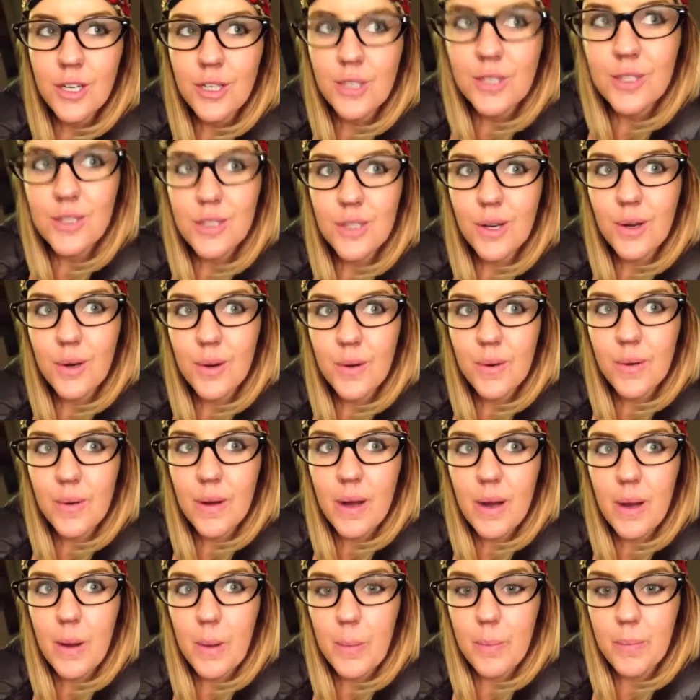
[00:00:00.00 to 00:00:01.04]
So
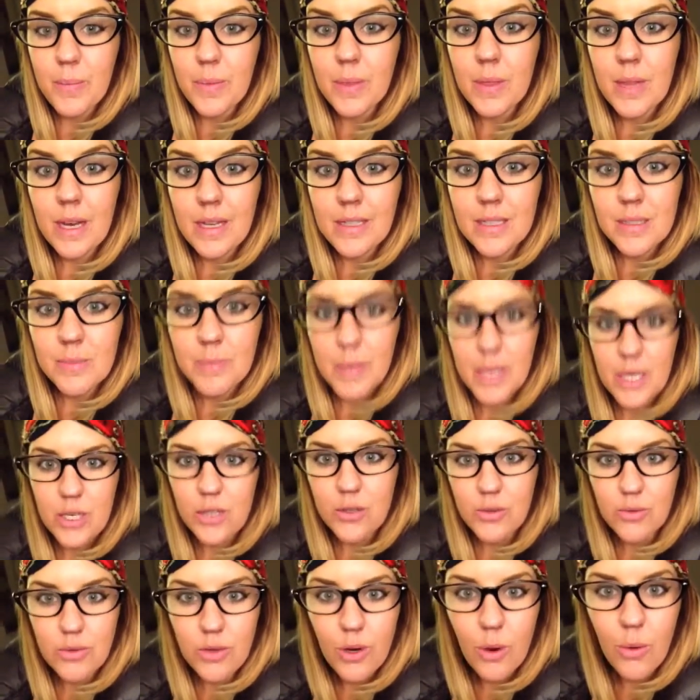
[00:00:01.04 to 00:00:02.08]
um, that's my
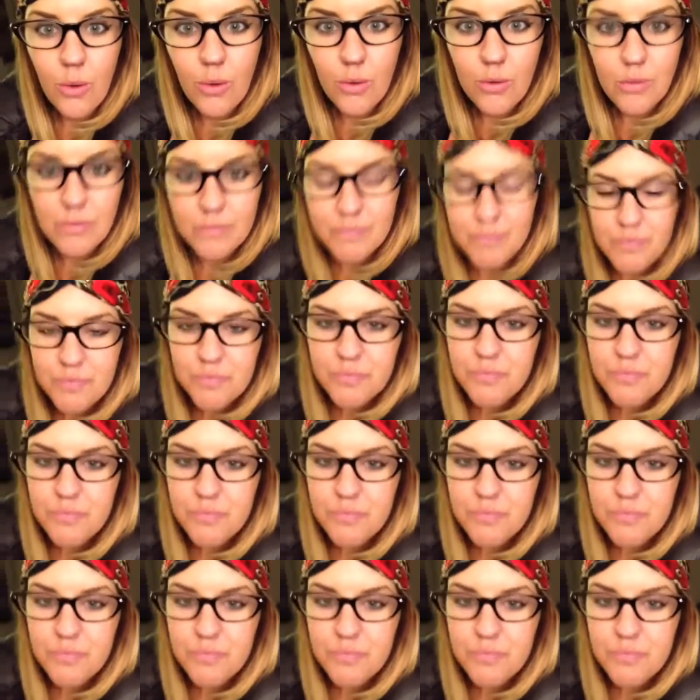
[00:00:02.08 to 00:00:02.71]
new goal.